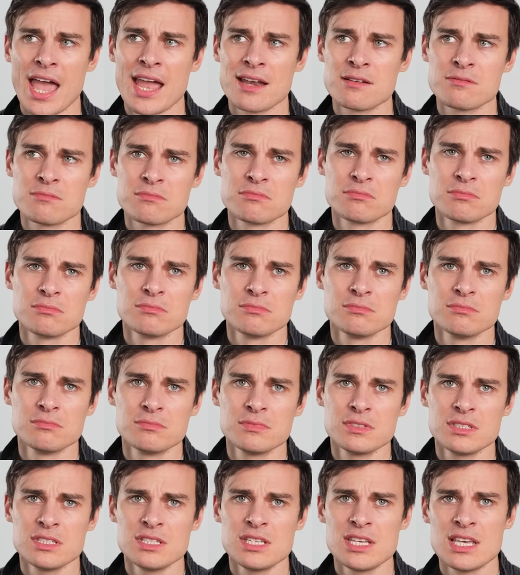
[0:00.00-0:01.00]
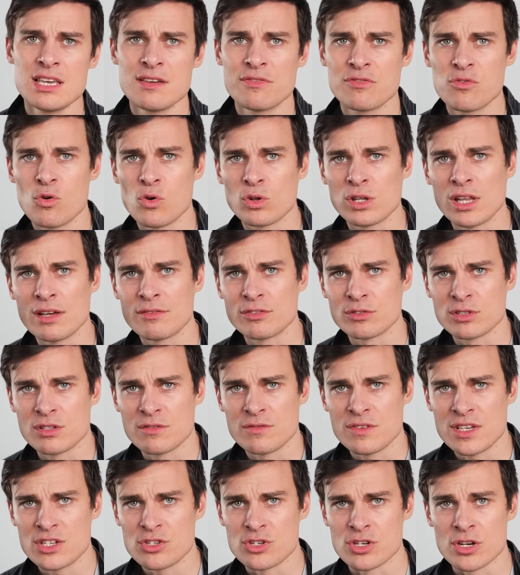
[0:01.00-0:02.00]
And year four level
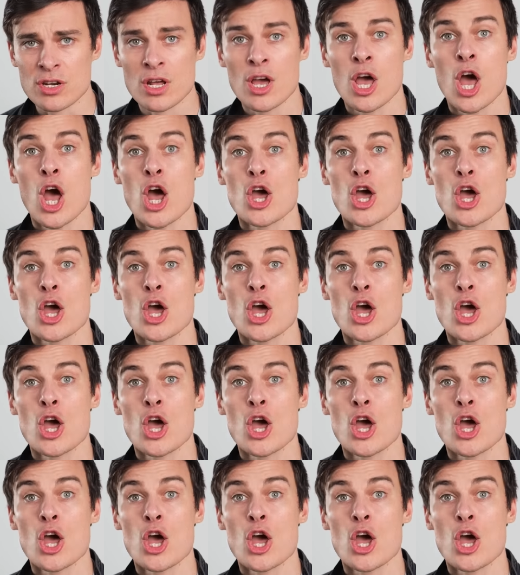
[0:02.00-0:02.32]
division,